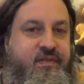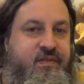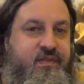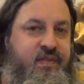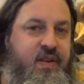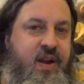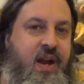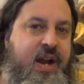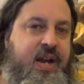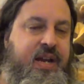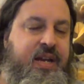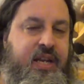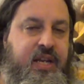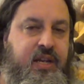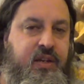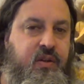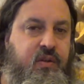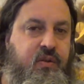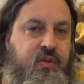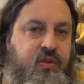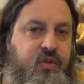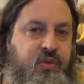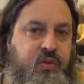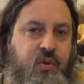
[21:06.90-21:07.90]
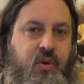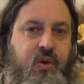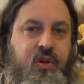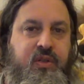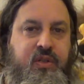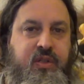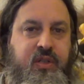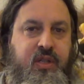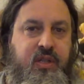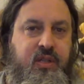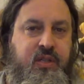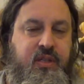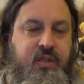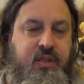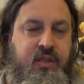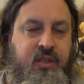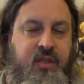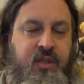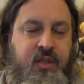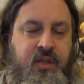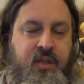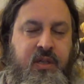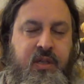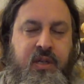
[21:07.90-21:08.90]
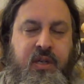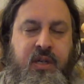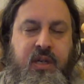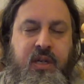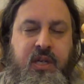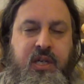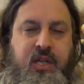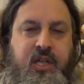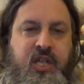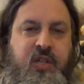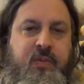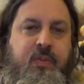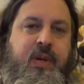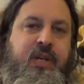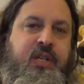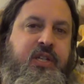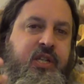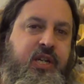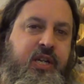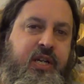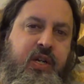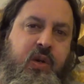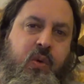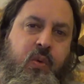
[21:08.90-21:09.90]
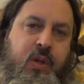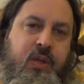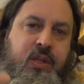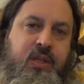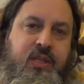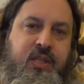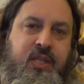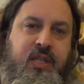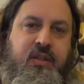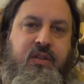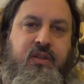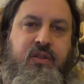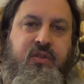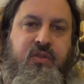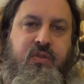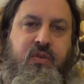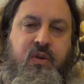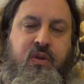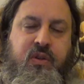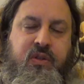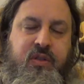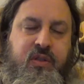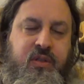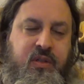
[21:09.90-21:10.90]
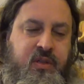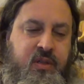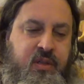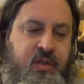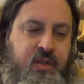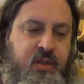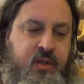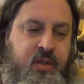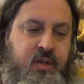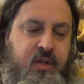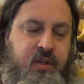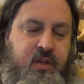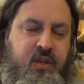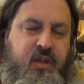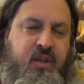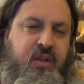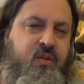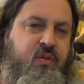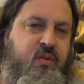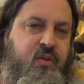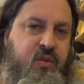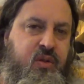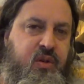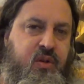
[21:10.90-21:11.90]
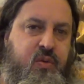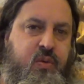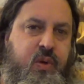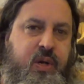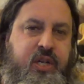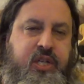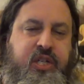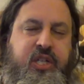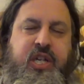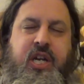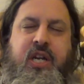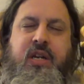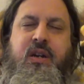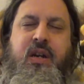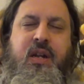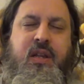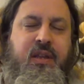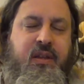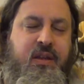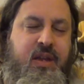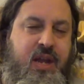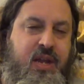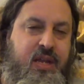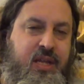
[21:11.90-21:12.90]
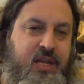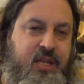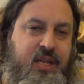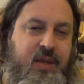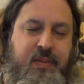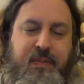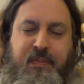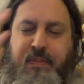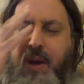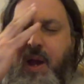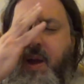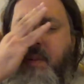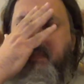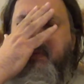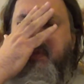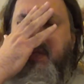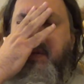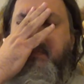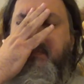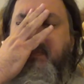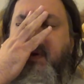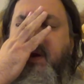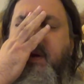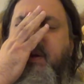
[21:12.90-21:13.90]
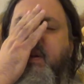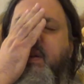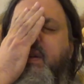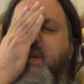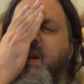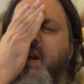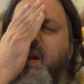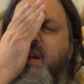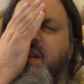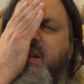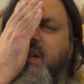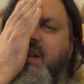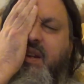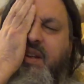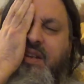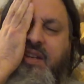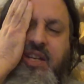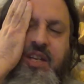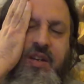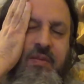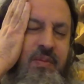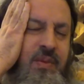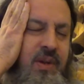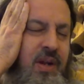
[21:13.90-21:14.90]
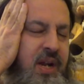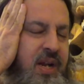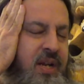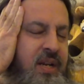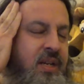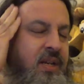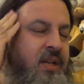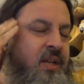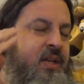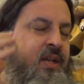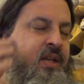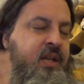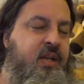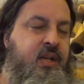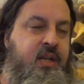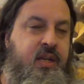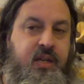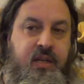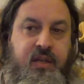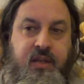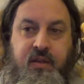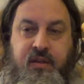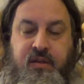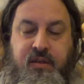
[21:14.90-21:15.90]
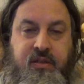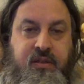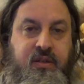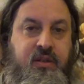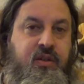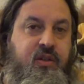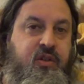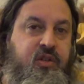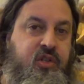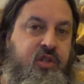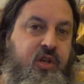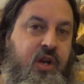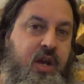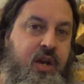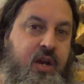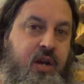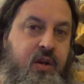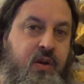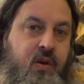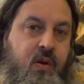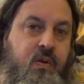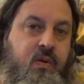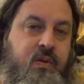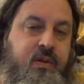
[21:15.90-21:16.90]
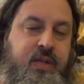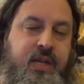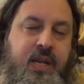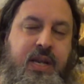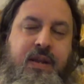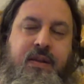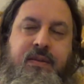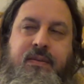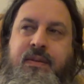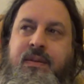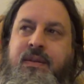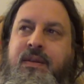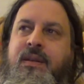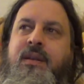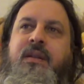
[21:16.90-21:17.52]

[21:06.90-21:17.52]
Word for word: finding new sources just by checking one single source. You can do a quick check on it. You have it pops up on on in, in your mind. You, you jot a note down.